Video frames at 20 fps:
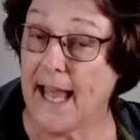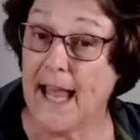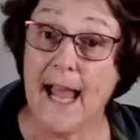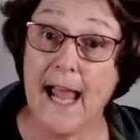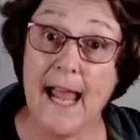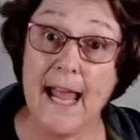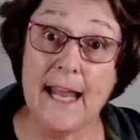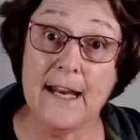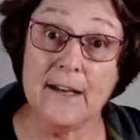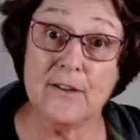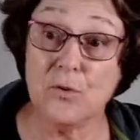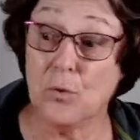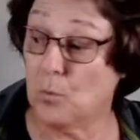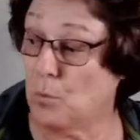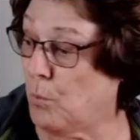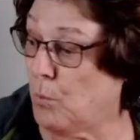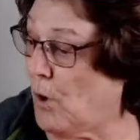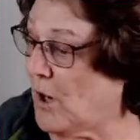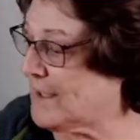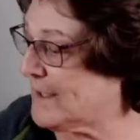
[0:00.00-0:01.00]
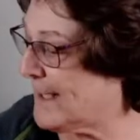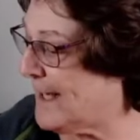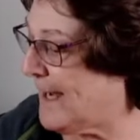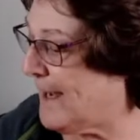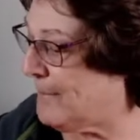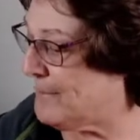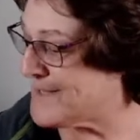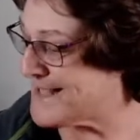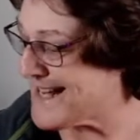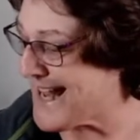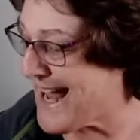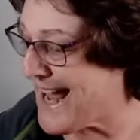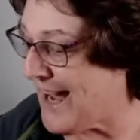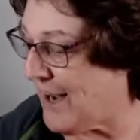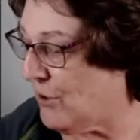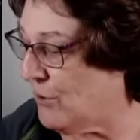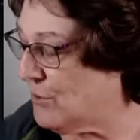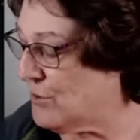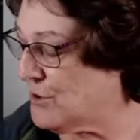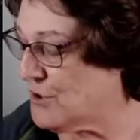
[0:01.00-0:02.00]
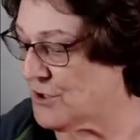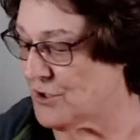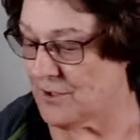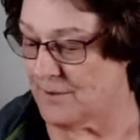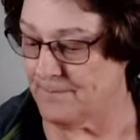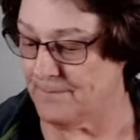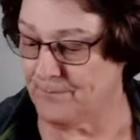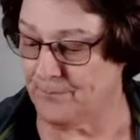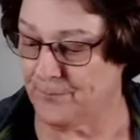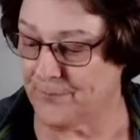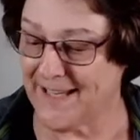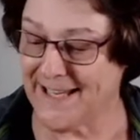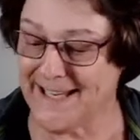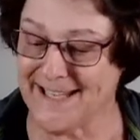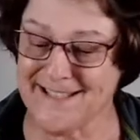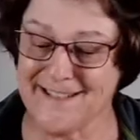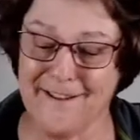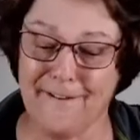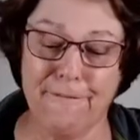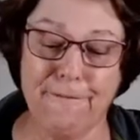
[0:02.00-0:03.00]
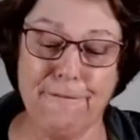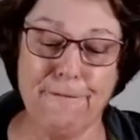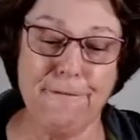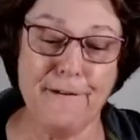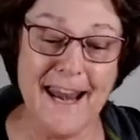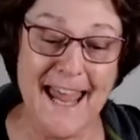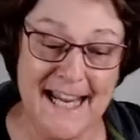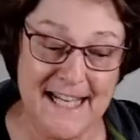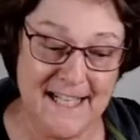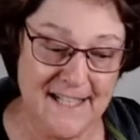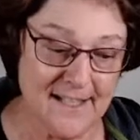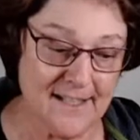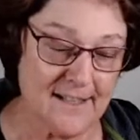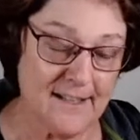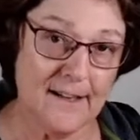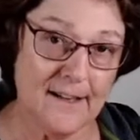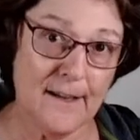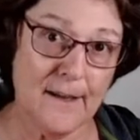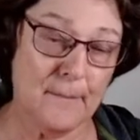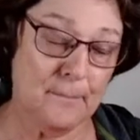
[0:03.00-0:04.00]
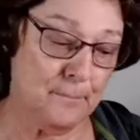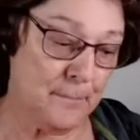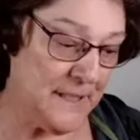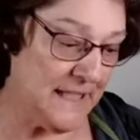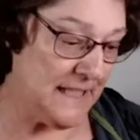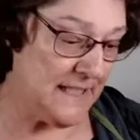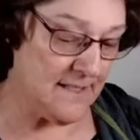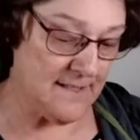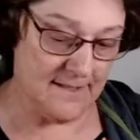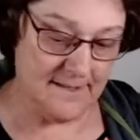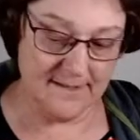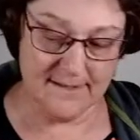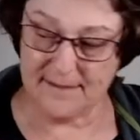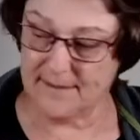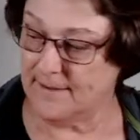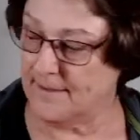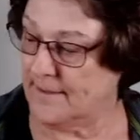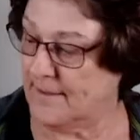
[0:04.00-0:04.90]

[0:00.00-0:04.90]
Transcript: And what comes out is a flat piece.